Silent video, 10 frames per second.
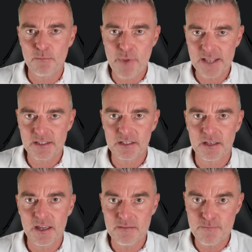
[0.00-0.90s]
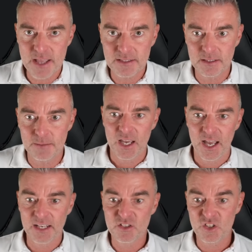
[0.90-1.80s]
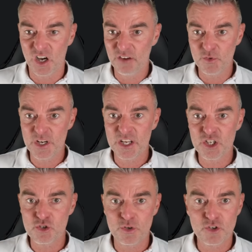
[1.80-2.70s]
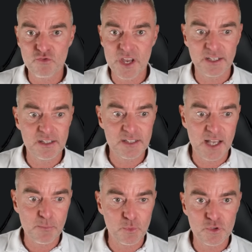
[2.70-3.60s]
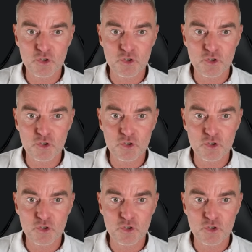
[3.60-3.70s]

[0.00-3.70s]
better and better. And I've really enjoyed creating this app with